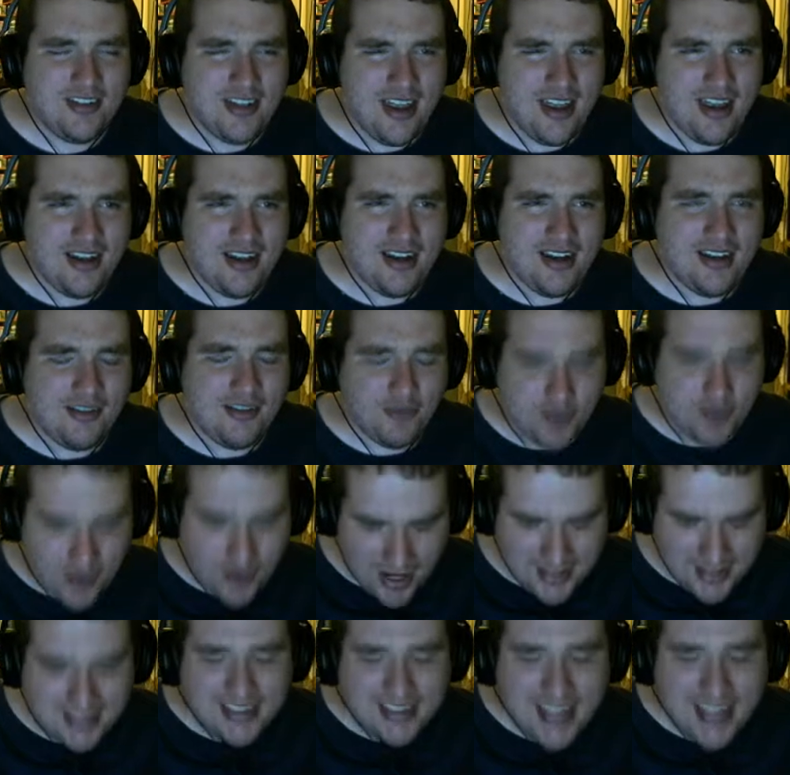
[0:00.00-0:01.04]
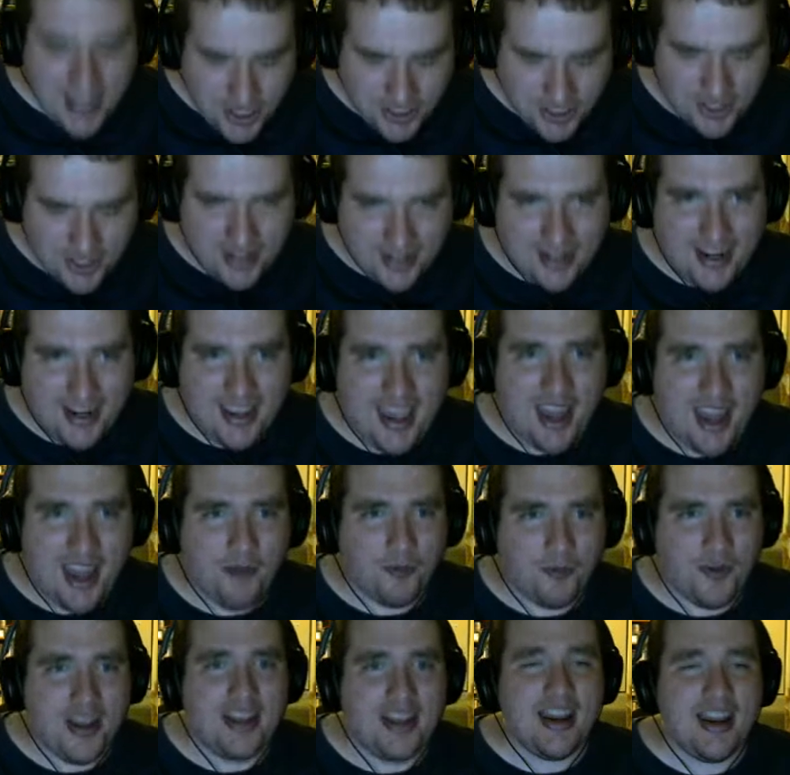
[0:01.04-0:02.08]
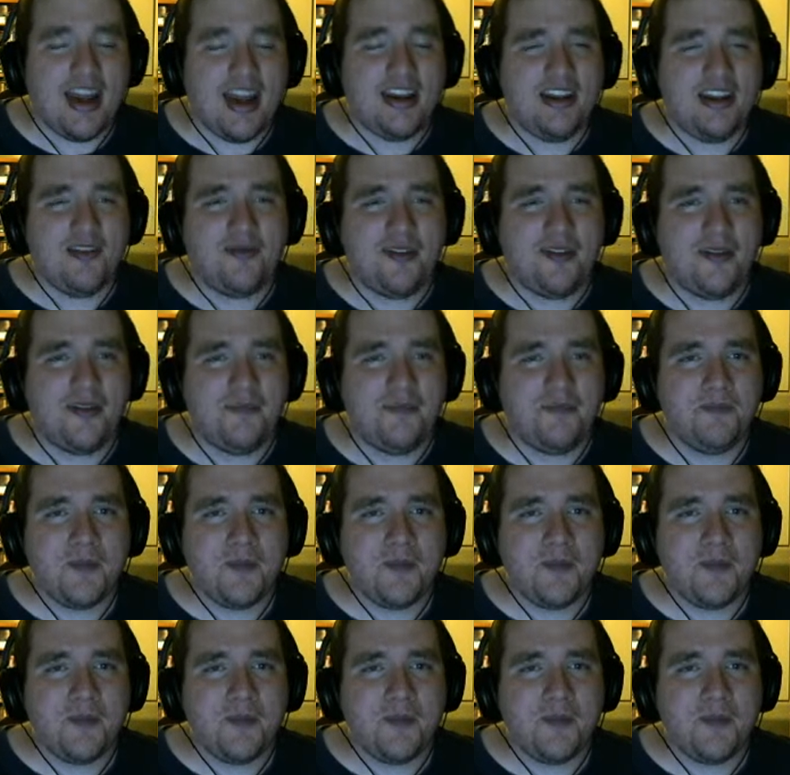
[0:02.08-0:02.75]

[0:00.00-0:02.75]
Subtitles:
and I can't read any of it.